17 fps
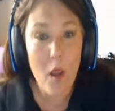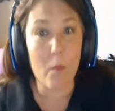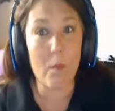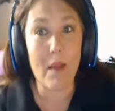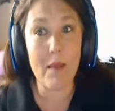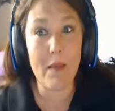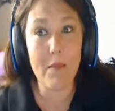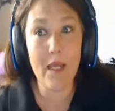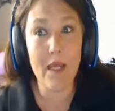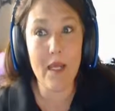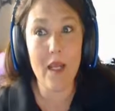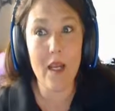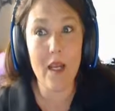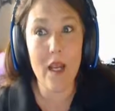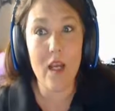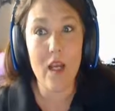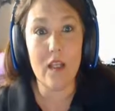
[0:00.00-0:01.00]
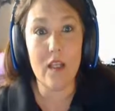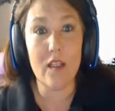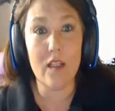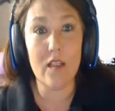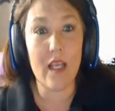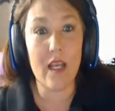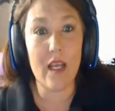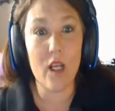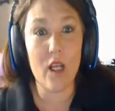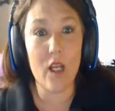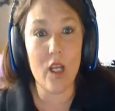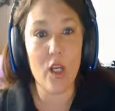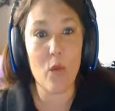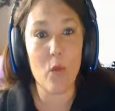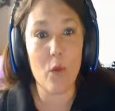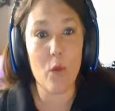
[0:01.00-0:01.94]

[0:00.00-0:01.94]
Maybe they